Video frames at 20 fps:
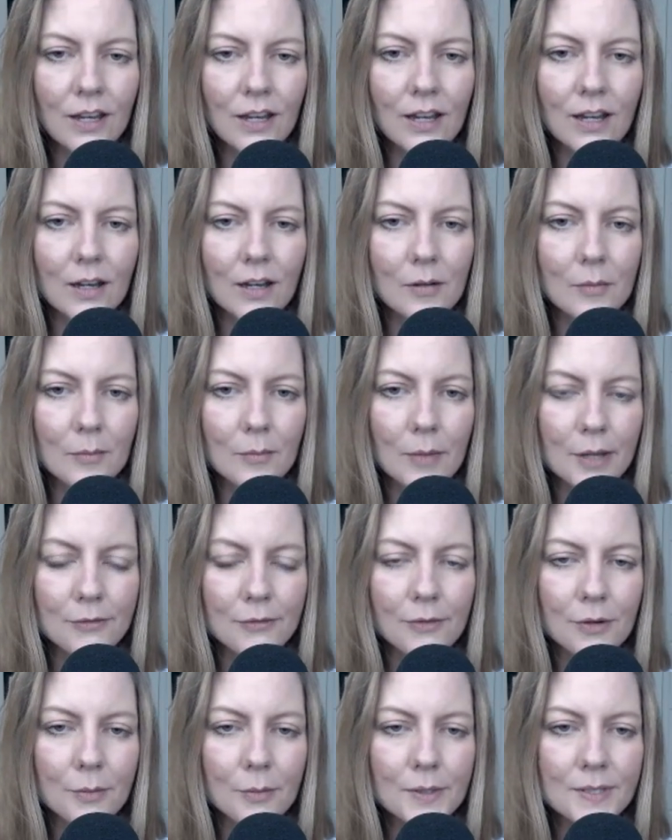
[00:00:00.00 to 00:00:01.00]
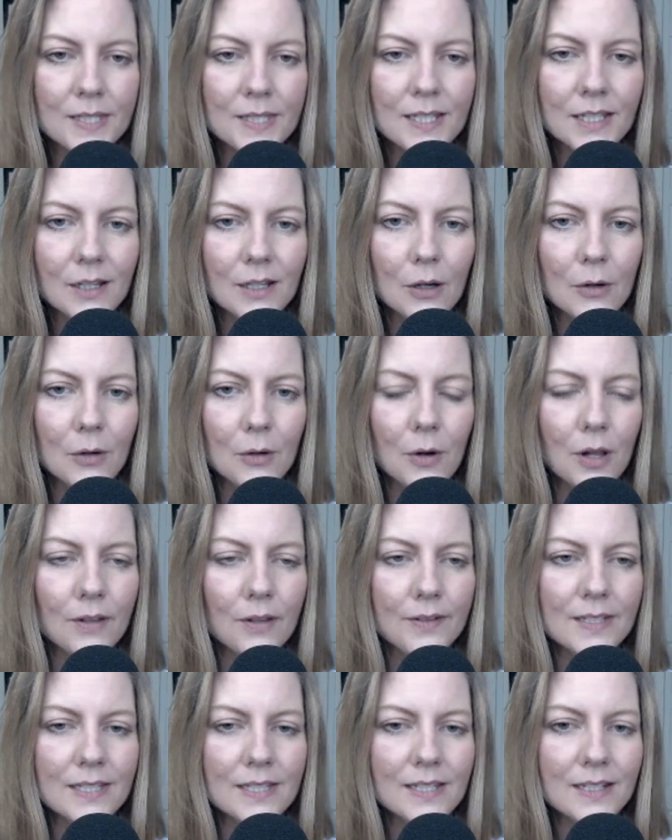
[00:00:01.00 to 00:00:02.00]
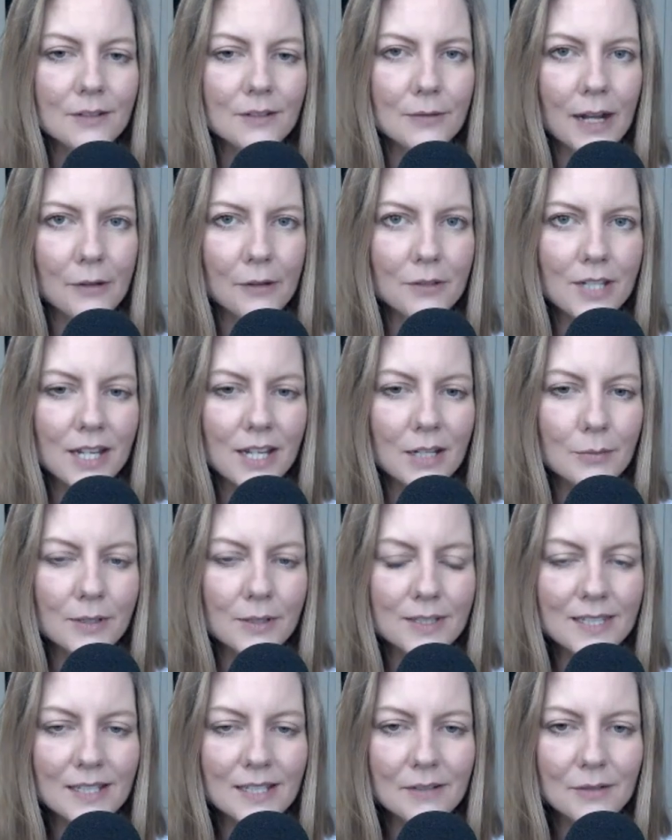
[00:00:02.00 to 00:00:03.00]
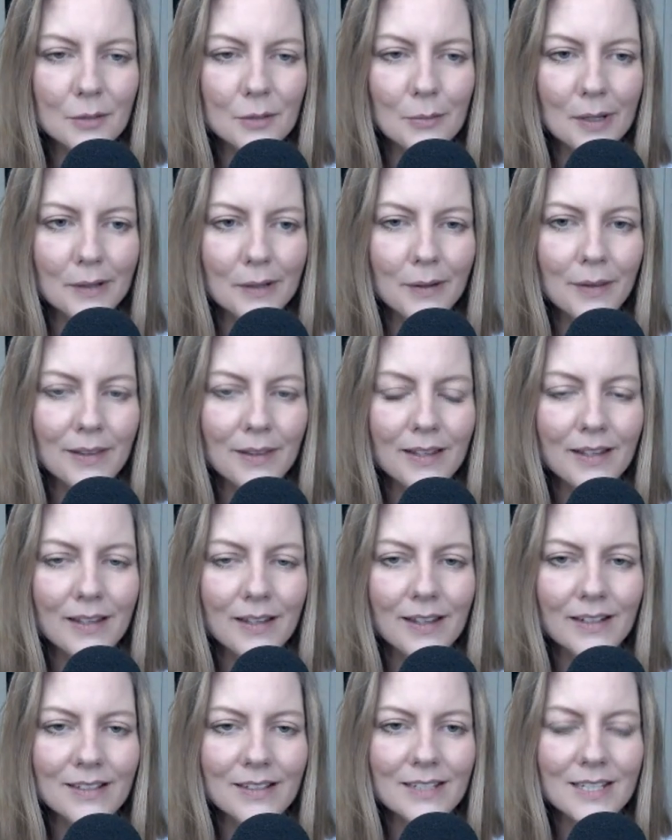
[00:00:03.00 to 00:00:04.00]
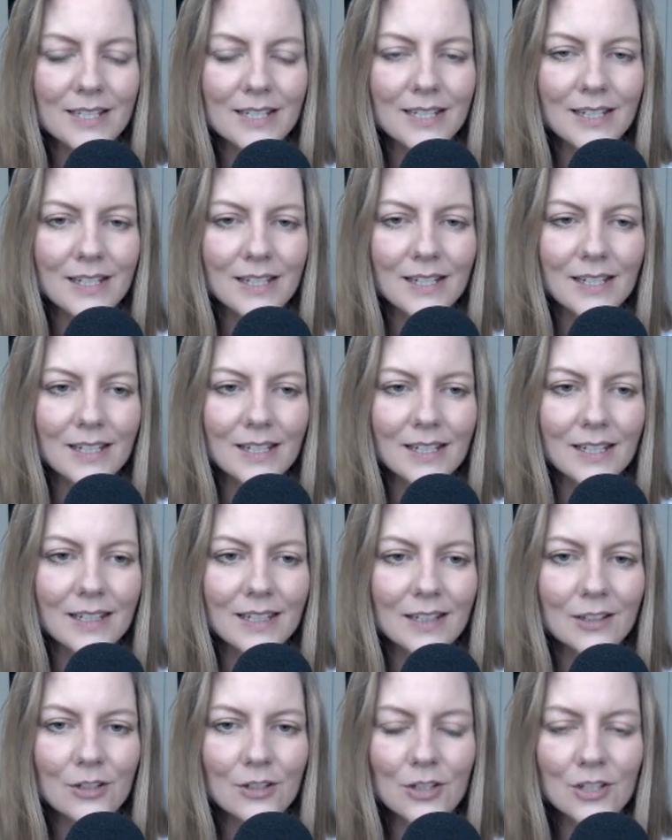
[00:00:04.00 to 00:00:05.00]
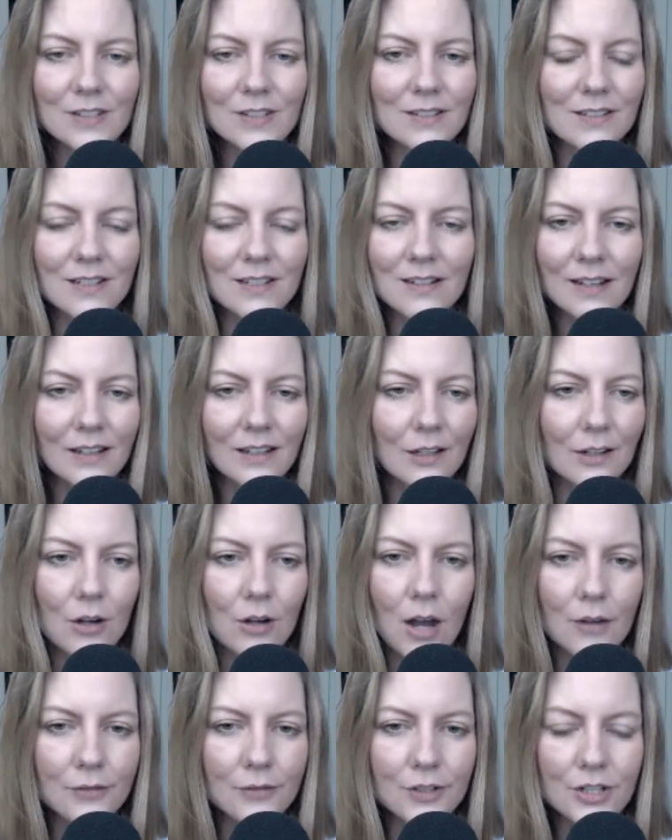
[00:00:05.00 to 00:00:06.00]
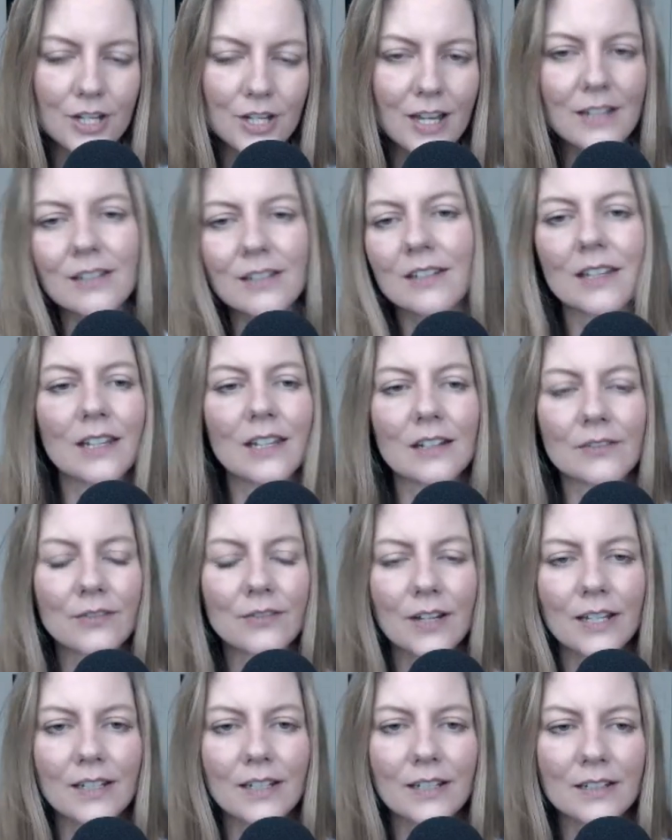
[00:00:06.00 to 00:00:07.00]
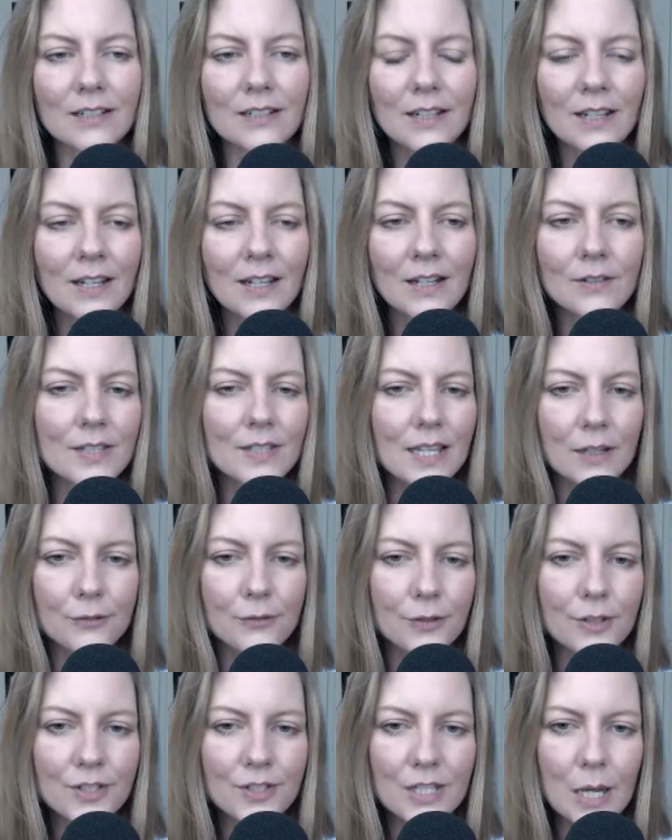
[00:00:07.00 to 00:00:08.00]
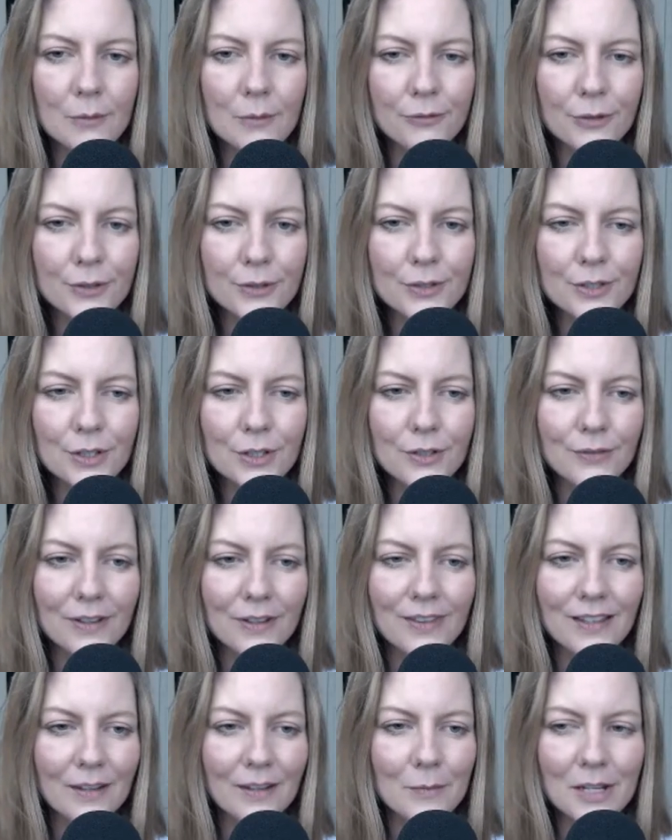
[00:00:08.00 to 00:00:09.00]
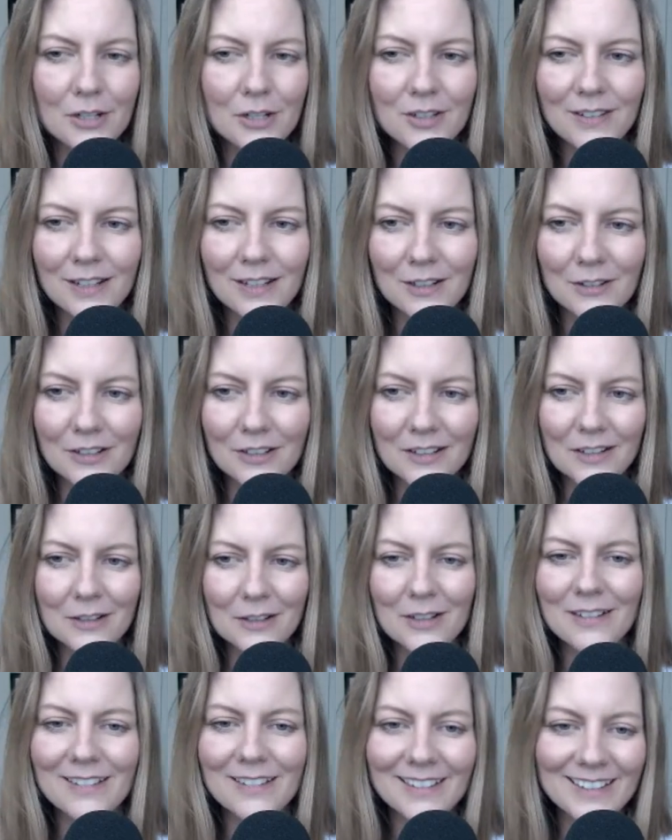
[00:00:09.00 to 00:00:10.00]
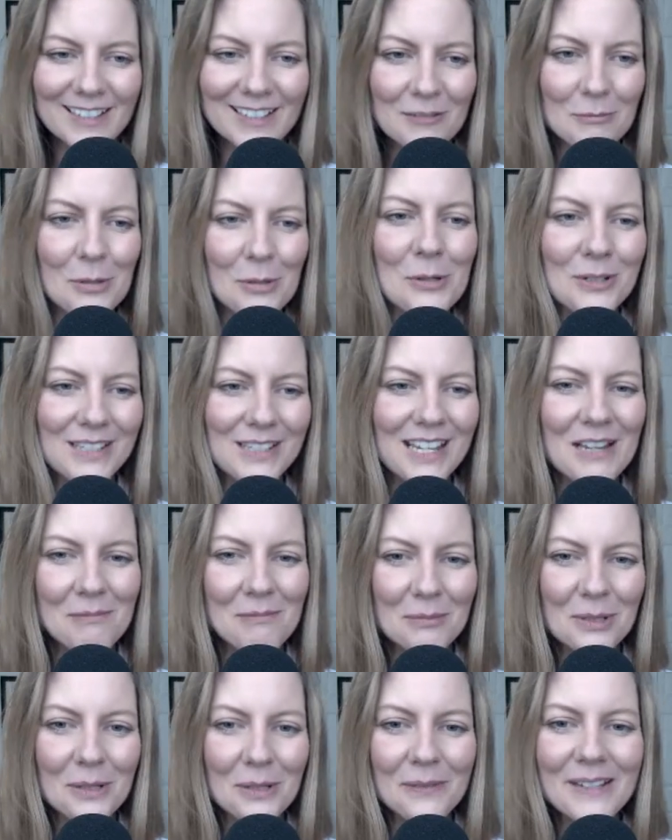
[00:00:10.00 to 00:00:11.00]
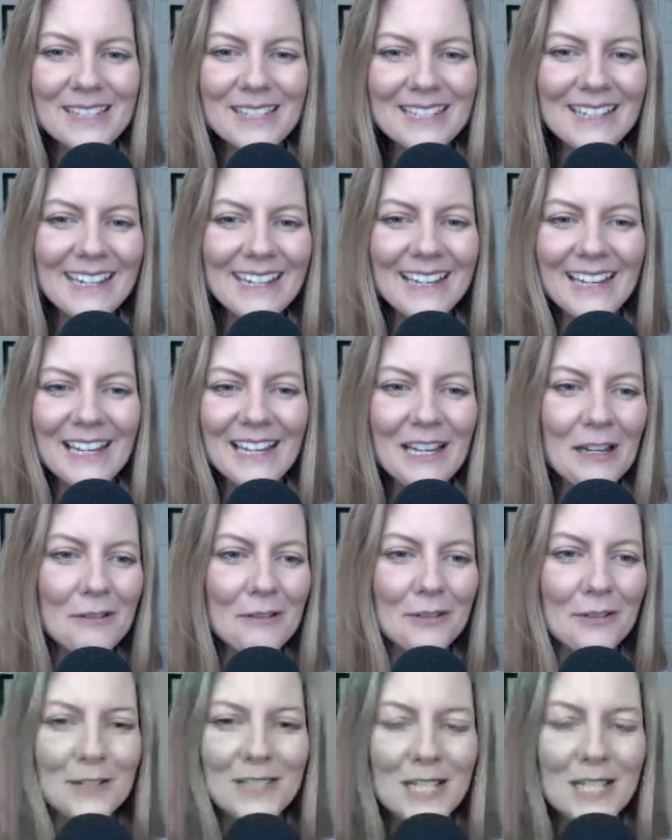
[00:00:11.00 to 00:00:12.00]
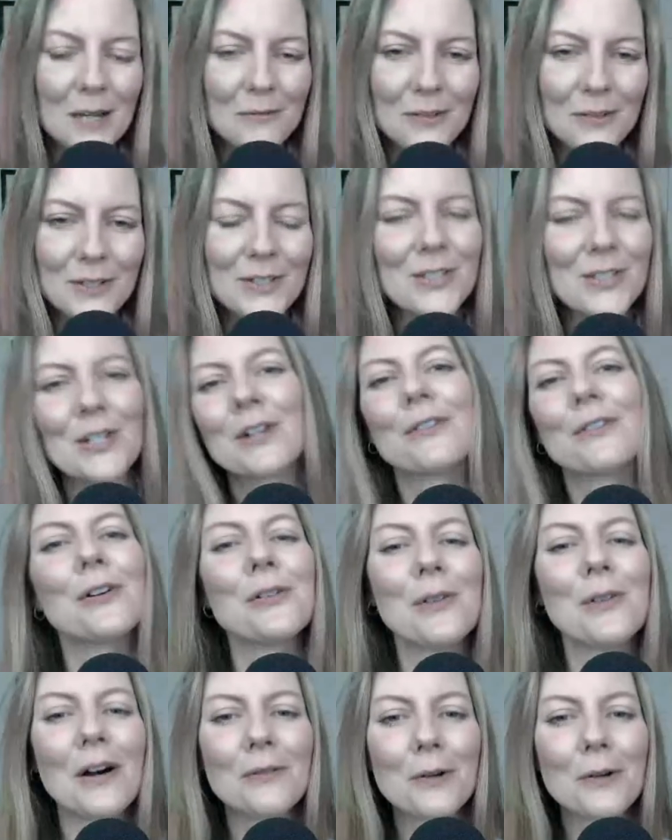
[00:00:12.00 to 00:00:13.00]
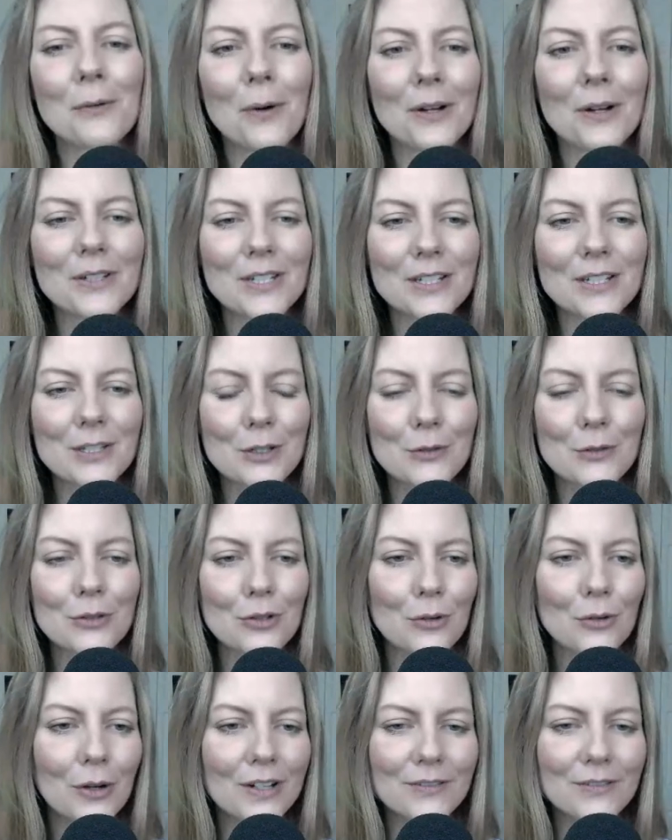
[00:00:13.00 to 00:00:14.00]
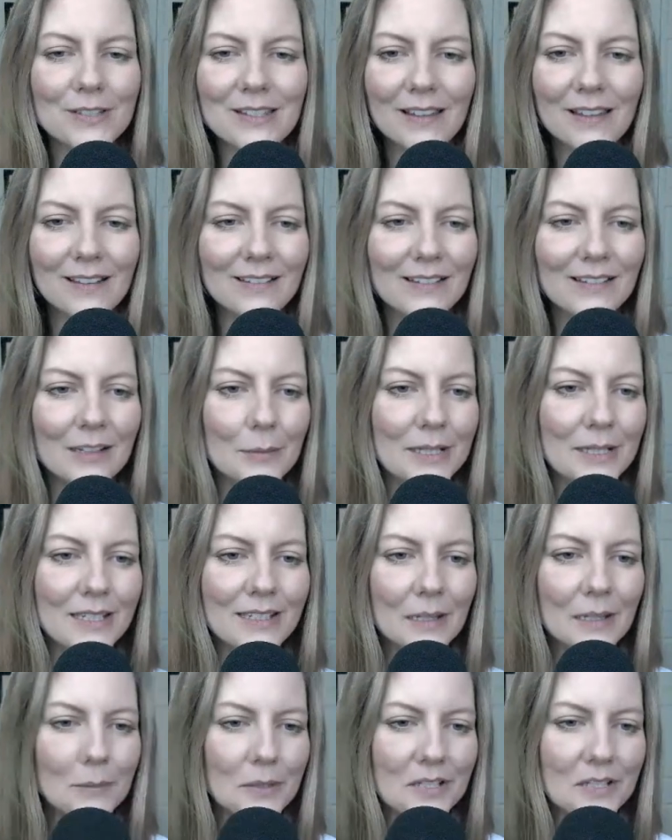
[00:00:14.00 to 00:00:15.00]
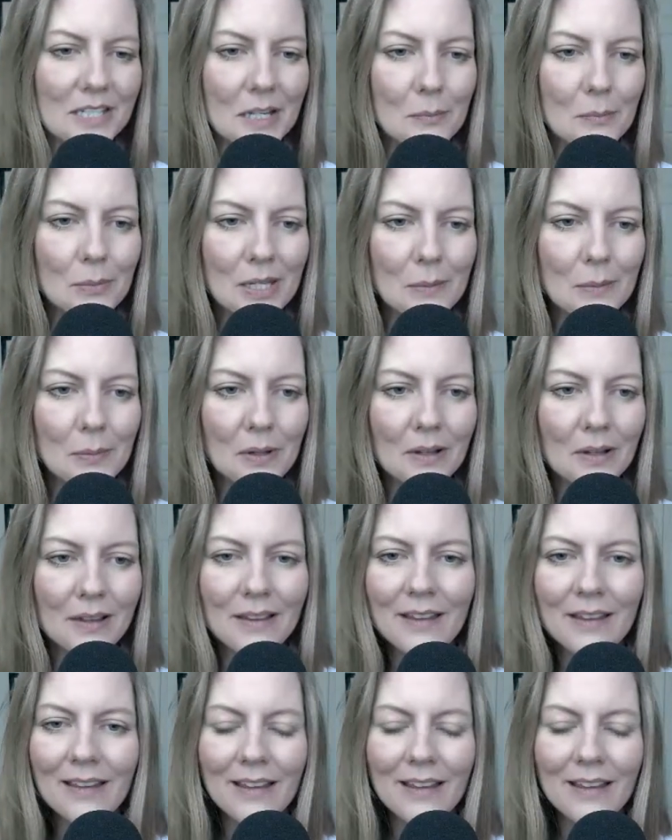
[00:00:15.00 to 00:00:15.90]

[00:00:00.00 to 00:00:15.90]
My former CEO always did roundtables every month, and he just did like a coffee chat, and he invited, it was like first come, first serve. I think I mentioned that on another bootcamp previously. First come, first serve, whoever wanted to join. It was like a limited number, 10 people.